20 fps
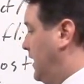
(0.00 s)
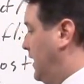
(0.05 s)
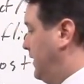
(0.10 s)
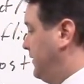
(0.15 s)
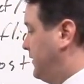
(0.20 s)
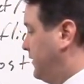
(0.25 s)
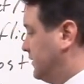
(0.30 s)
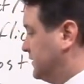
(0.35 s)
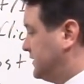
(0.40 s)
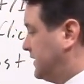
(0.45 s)

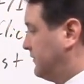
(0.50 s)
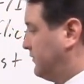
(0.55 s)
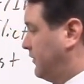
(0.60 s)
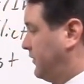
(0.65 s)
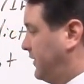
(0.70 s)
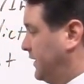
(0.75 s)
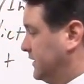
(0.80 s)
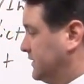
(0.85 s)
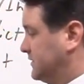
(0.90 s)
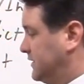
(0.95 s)
Uh, there are
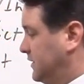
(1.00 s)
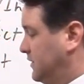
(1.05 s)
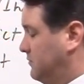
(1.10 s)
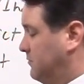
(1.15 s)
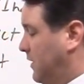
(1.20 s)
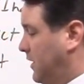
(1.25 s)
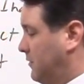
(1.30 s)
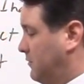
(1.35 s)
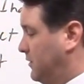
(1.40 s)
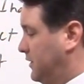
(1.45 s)
several things that
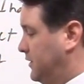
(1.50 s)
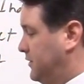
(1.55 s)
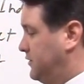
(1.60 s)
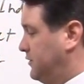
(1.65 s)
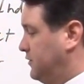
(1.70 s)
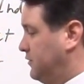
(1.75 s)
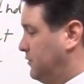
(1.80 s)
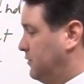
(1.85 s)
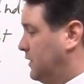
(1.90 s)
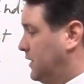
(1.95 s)
you might want to
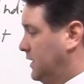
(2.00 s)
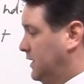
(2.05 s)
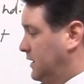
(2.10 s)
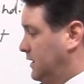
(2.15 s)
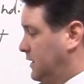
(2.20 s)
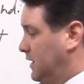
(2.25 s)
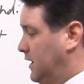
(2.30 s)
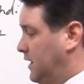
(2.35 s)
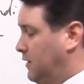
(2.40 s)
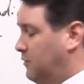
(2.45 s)
do
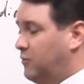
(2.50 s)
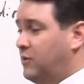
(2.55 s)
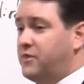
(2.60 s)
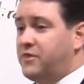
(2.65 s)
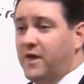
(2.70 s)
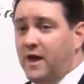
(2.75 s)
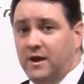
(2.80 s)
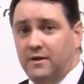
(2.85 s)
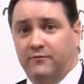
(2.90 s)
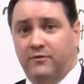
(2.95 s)
uh,
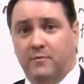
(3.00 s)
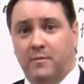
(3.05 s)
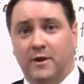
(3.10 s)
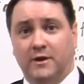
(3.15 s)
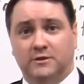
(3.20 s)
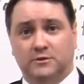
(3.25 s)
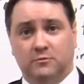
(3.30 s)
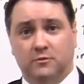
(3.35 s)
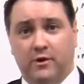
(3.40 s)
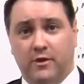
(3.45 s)
with that
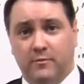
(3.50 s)
information.